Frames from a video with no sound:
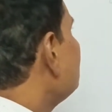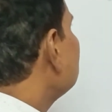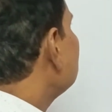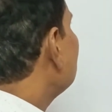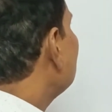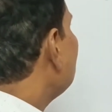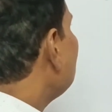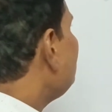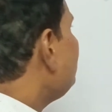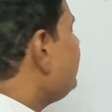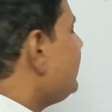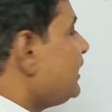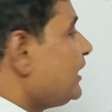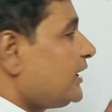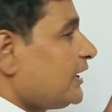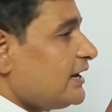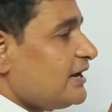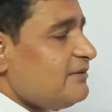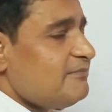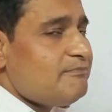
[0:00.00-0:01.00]
to make
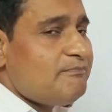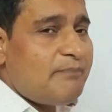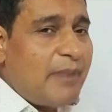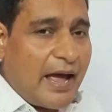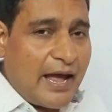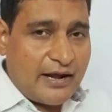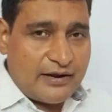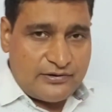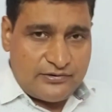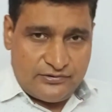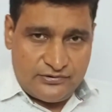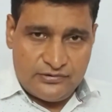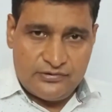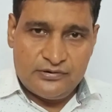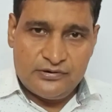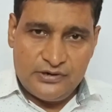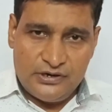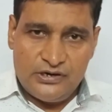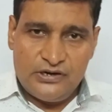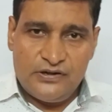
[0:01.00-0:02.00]
an impact
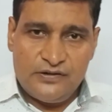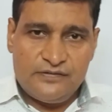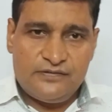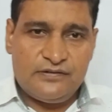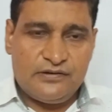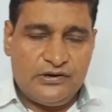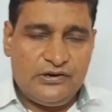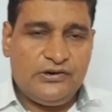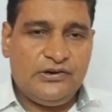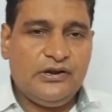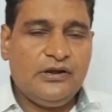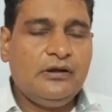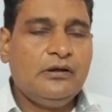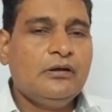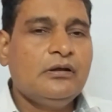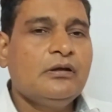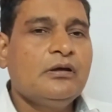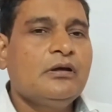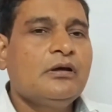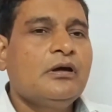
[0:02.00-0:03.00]
in his
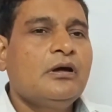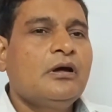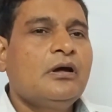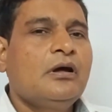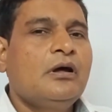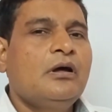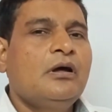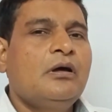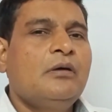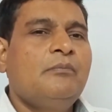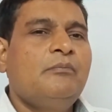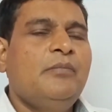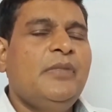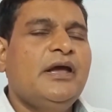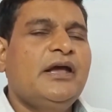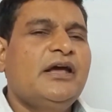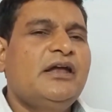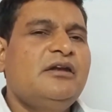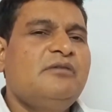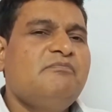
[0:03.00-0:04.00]
reading,
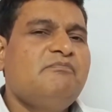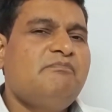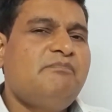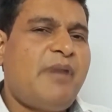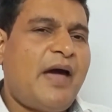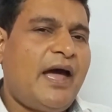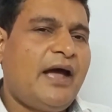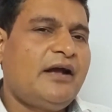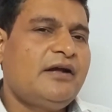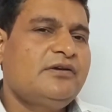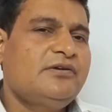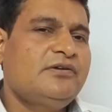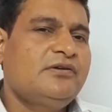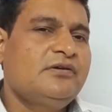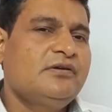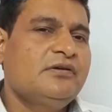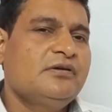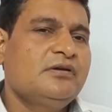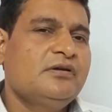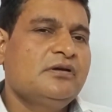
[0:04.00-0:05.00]
make an impact
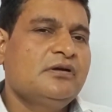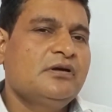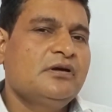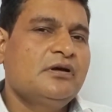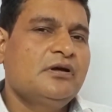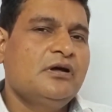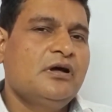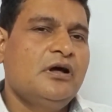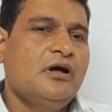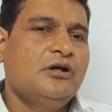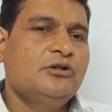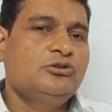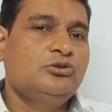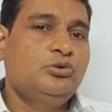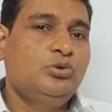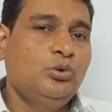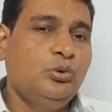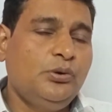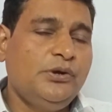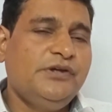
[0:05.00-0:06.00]

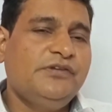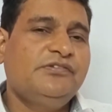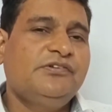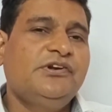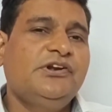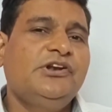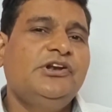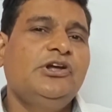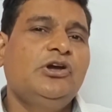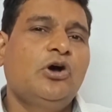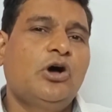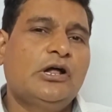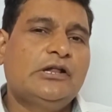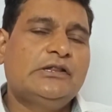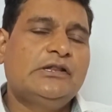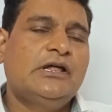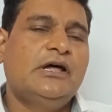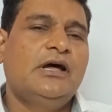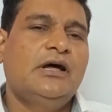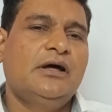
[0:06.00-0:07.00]
through his reading
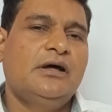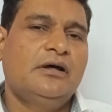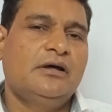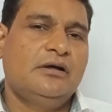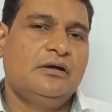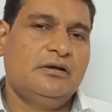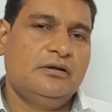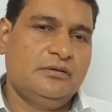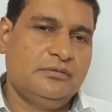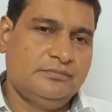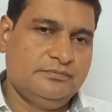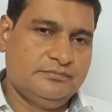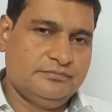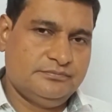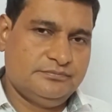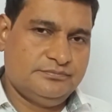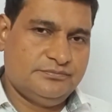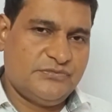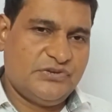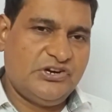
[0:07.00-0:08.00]
on the
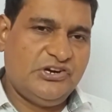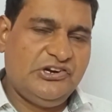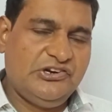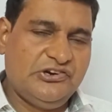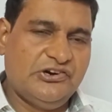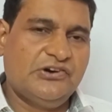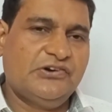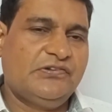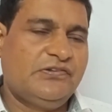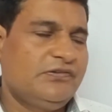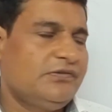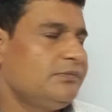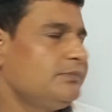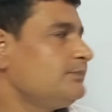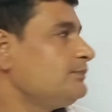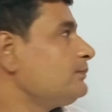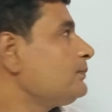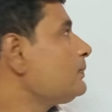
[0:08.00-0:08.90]
readers.